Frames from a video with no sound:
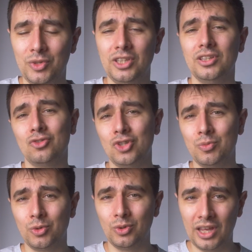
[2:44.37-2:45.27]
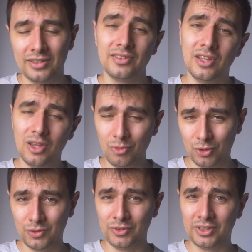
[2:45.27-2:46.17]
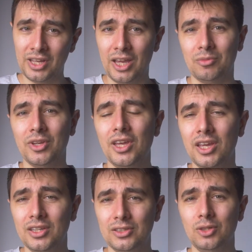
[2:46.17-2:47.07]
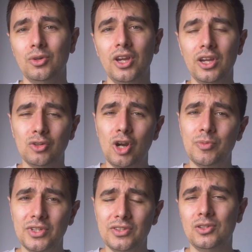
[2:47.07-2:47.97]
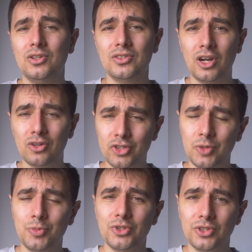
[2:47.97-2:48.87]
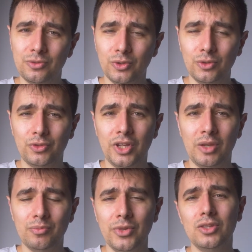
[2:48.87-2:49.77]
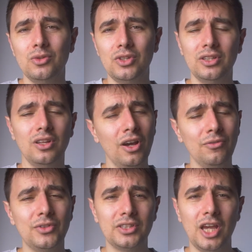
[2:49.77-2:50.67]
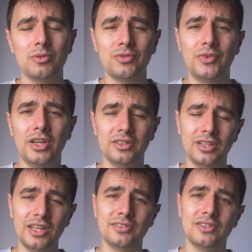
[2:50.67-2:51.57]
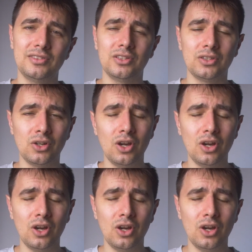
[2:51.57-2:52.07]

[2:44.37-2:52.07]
mean a cheaper lens most of the time. So crop sensors are cheaper than full frame, but you can oftentimes find lenses that are